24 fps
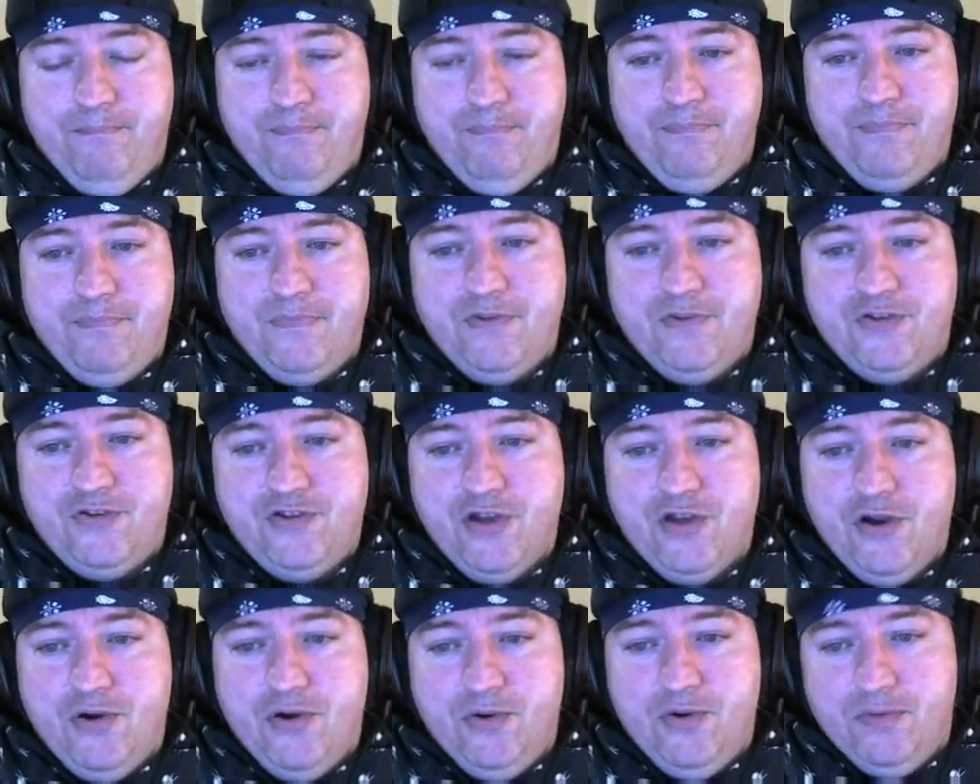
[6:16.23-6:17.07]

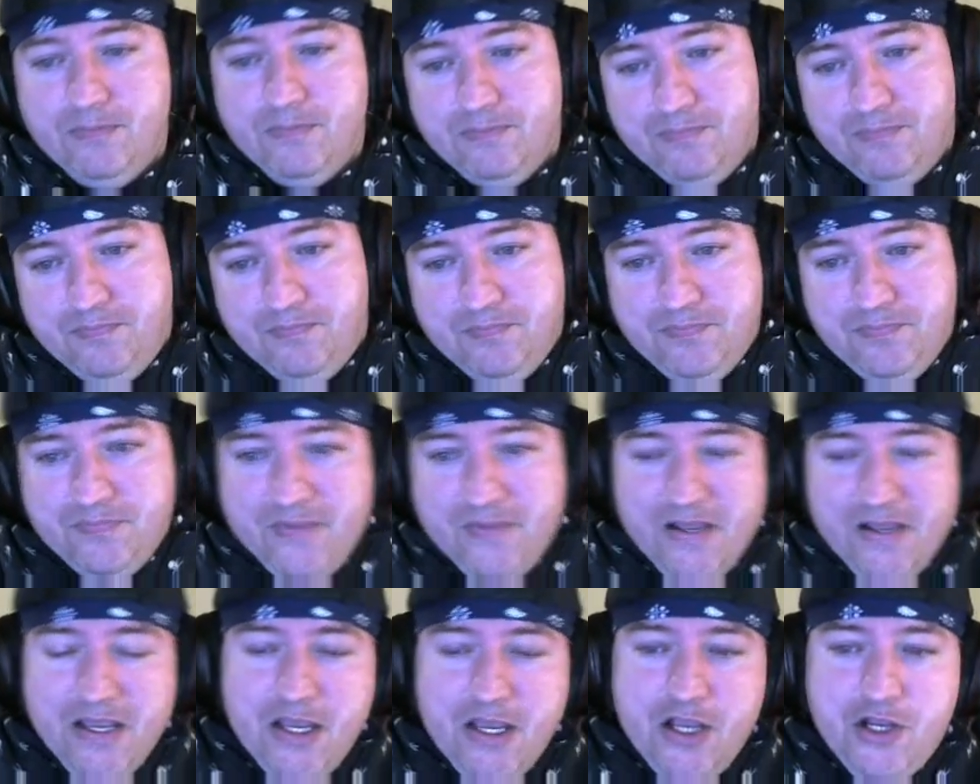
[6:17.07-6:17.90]
So
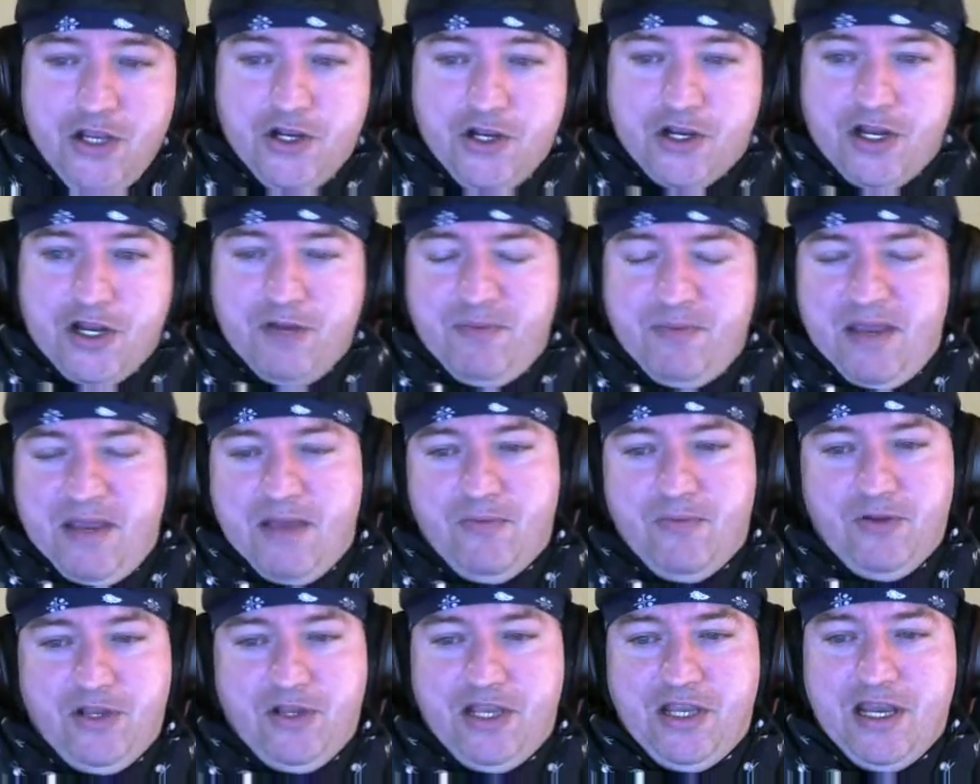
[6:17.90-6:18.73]
you're going to be able
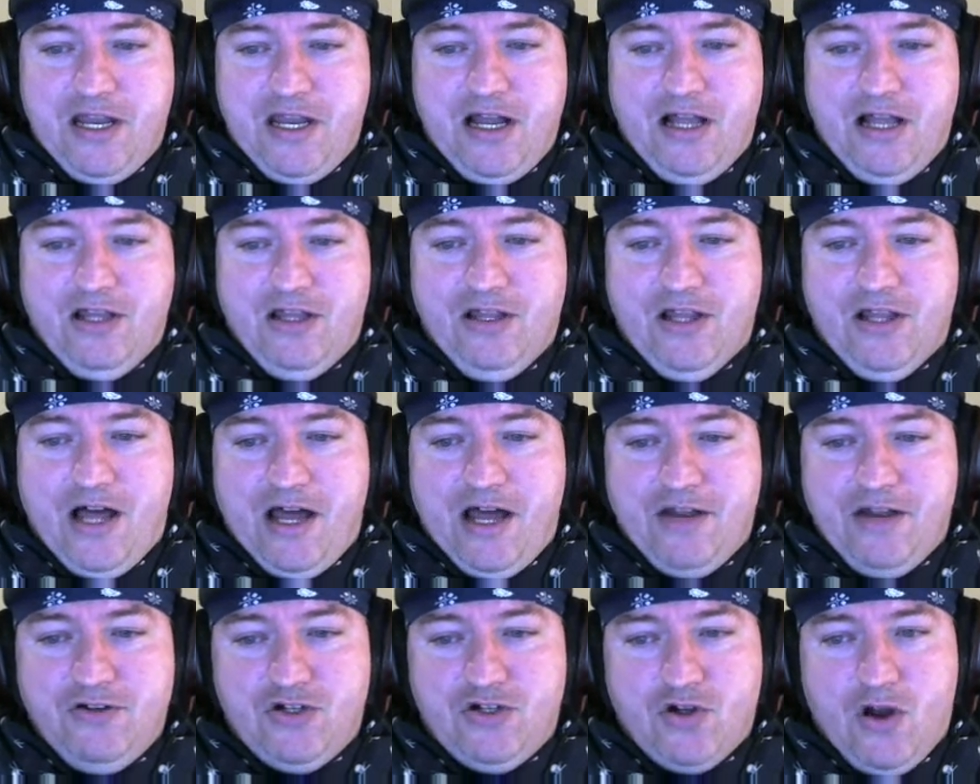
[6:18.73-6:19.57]
to get a lot
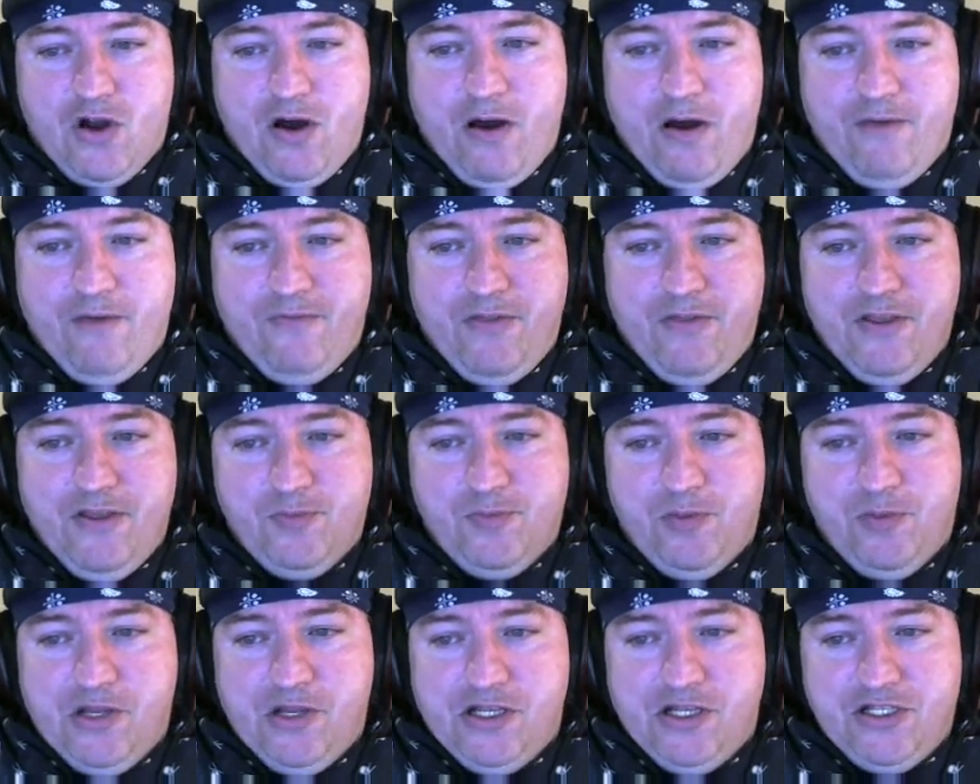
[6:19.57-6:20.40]
of draw off this.
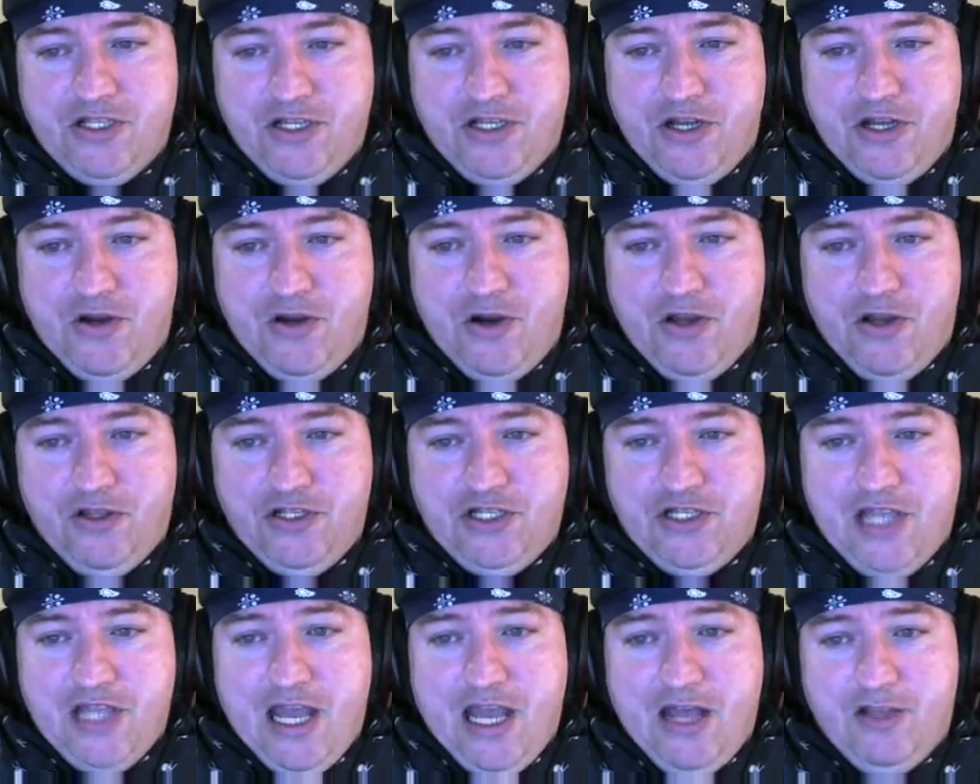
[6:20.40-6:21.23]
Plus, you know, Unleash
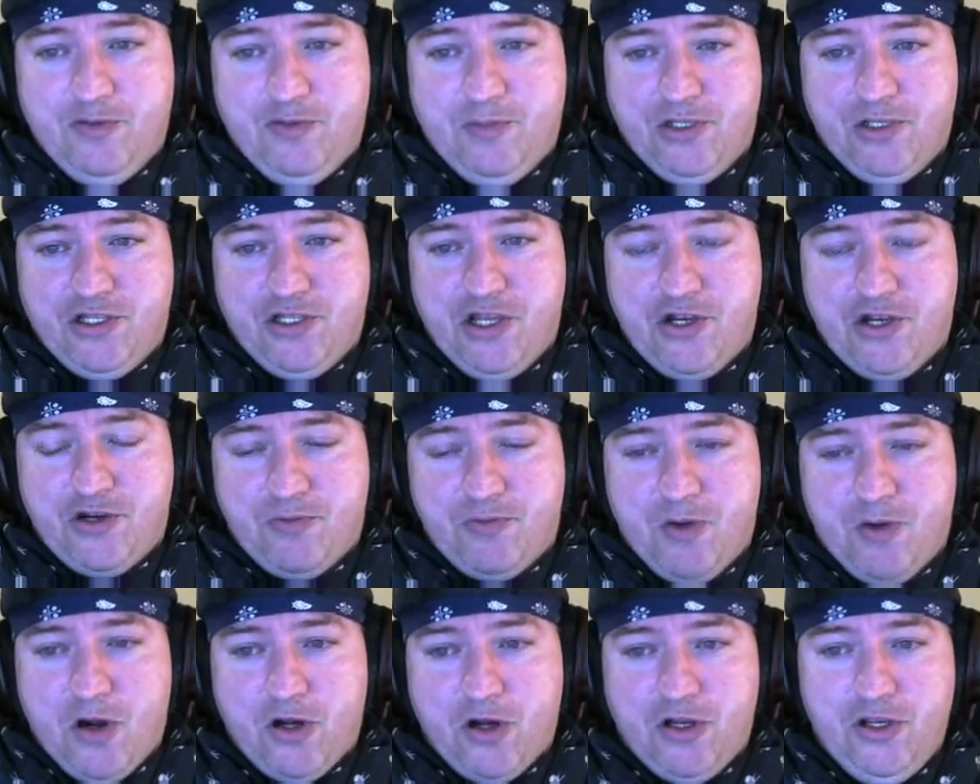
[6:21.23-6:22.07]
the Hounds plus Hunter
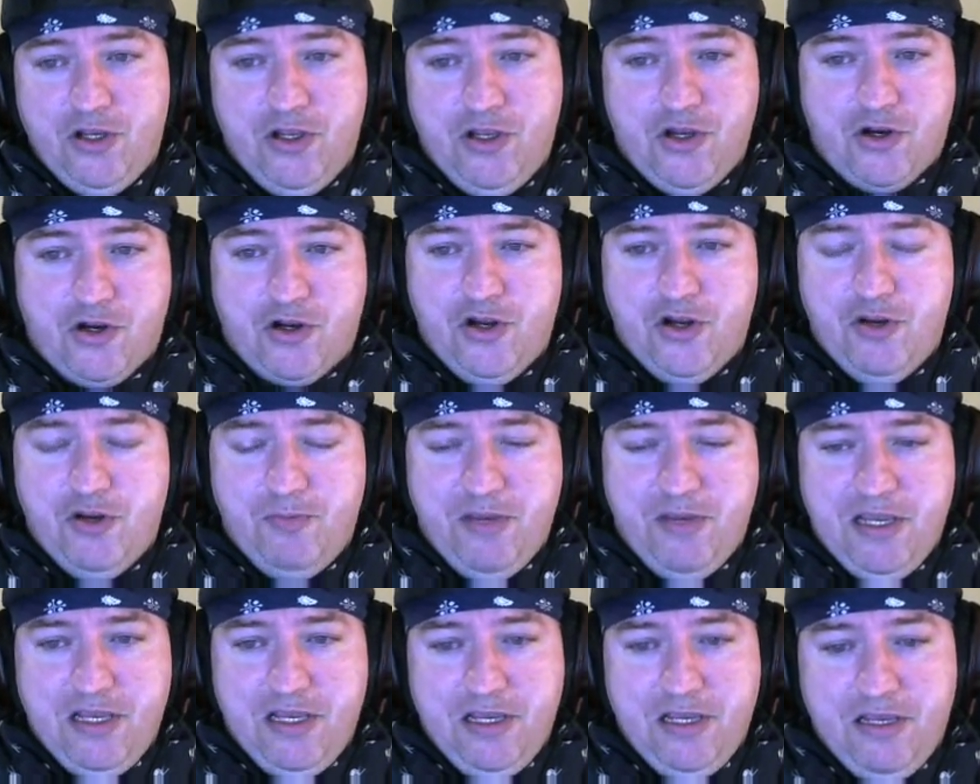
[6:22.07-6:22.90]
Mark, you're going to
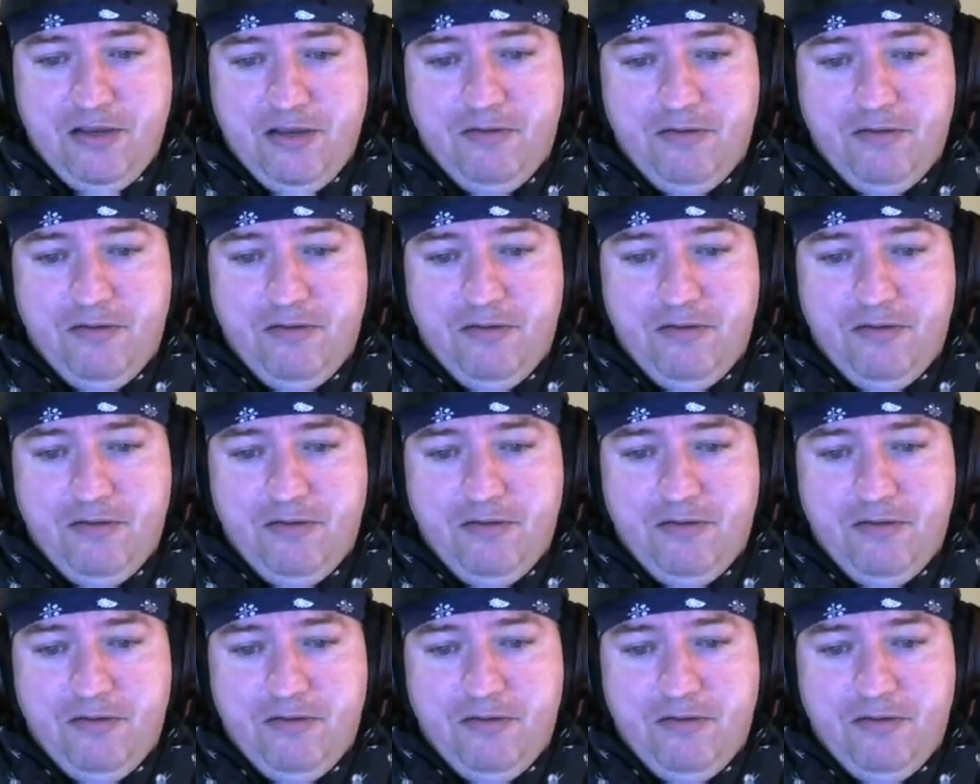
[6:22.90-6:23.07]
be